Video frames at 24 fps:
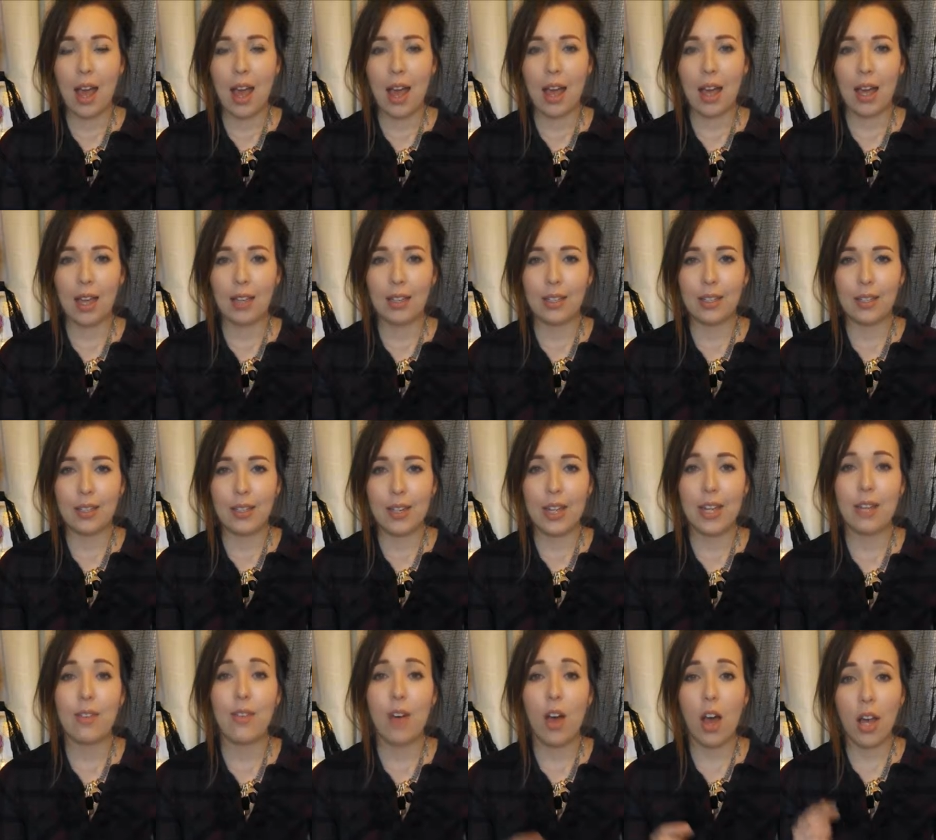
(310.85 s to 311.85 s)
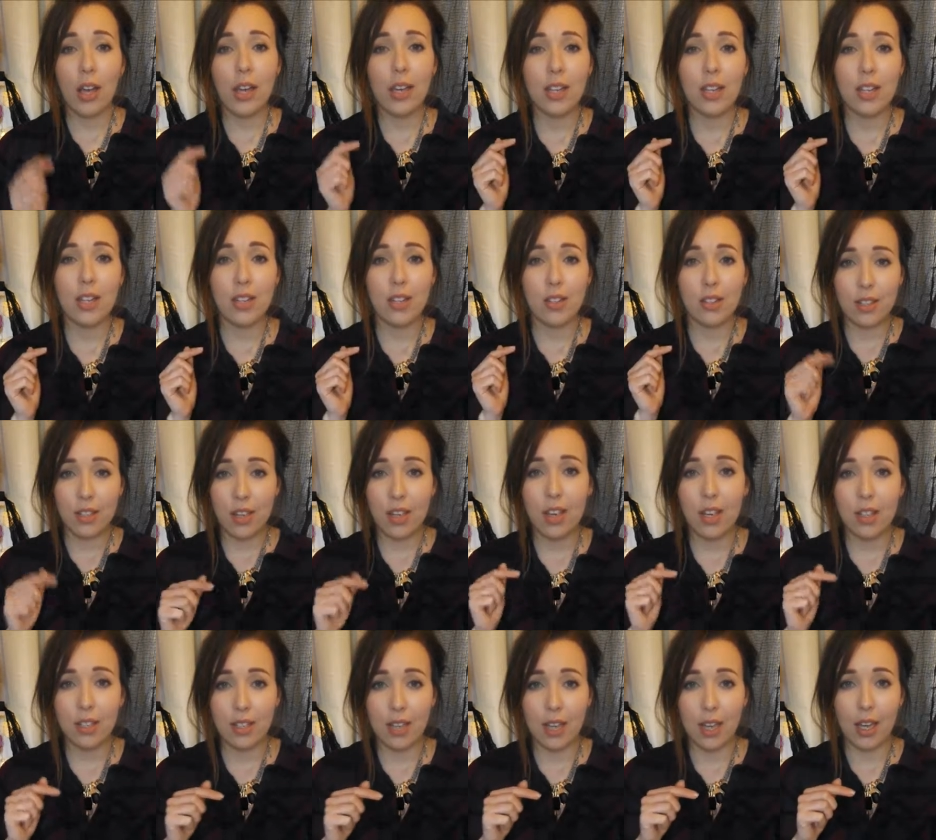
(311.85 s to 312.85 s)
And if I can
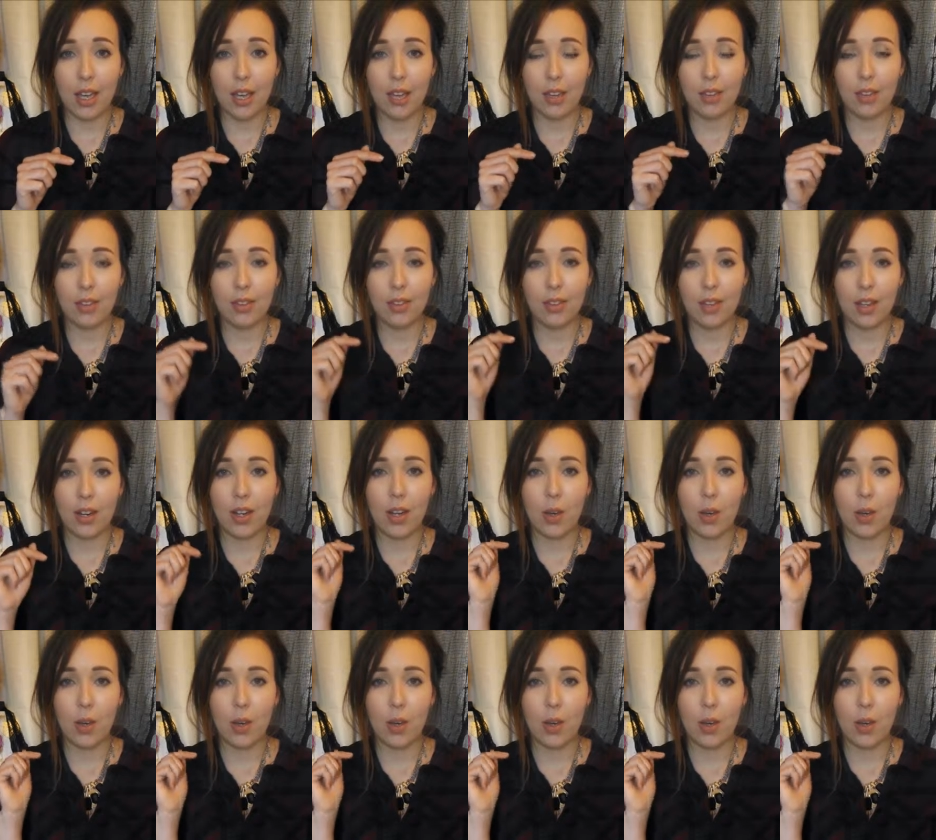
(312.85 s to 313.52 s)
insert it, then I